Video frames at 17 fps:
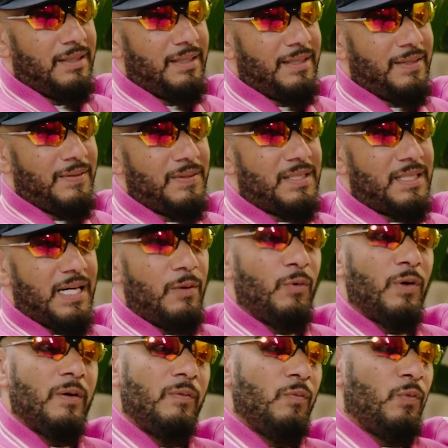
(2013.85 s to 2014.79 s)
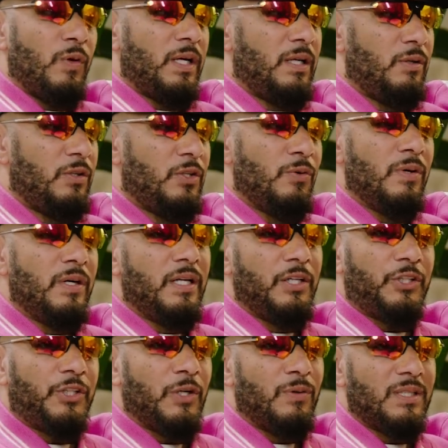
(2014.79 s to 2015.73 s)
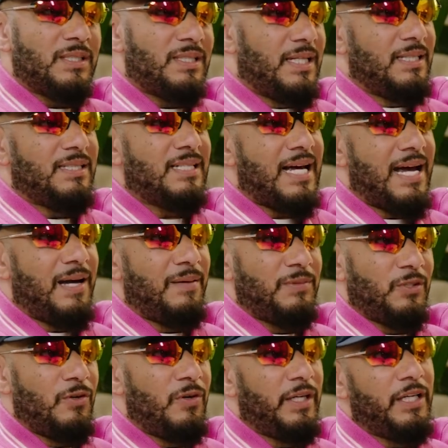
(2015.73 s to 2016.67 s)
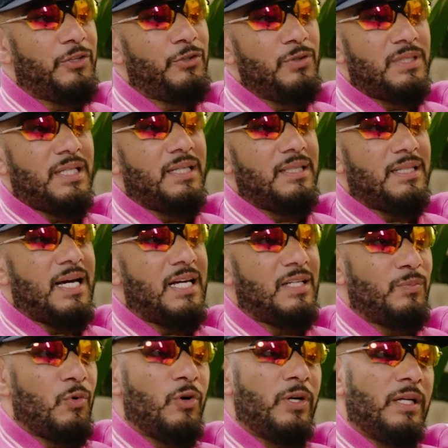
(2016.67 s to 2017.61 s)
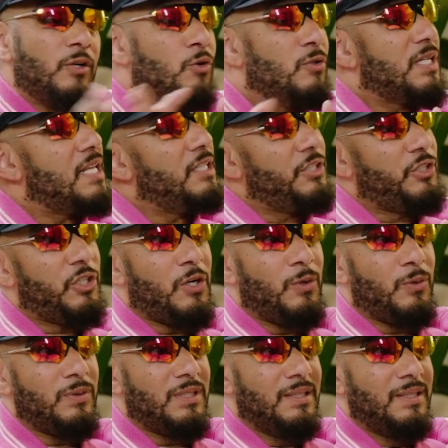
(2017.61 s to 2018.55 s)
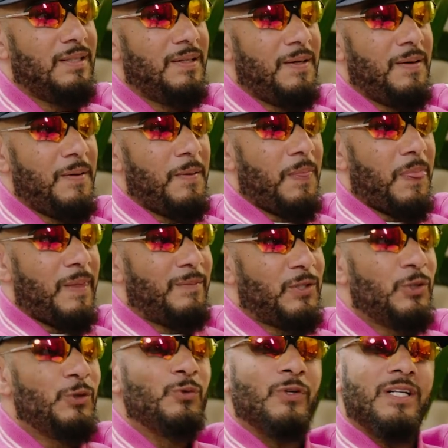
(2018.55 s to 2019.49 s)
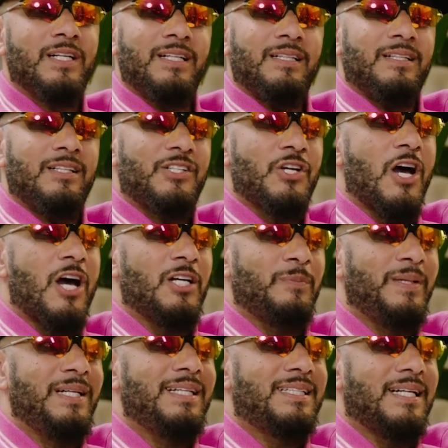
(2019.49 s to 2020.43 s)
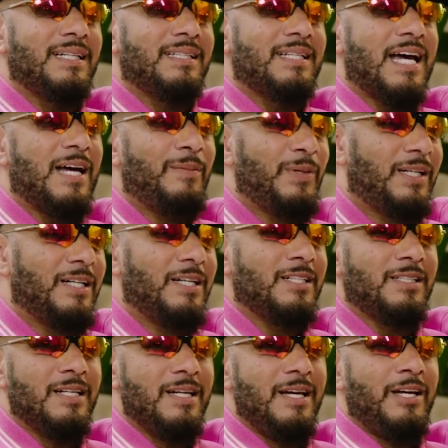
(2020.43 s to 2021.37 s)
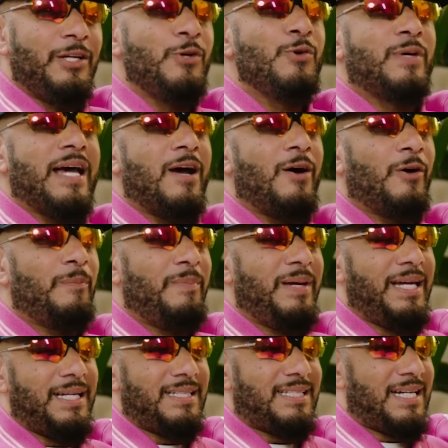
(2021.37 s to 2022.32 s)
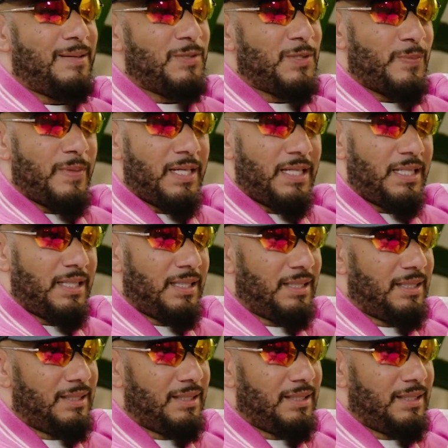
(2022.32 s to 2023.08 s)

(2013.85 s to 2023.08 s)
You know what I'm saying? When when doing this show is ten times going to get you ten times more than those other shows, but you want to charge me ten times because you counting me and Tim's money.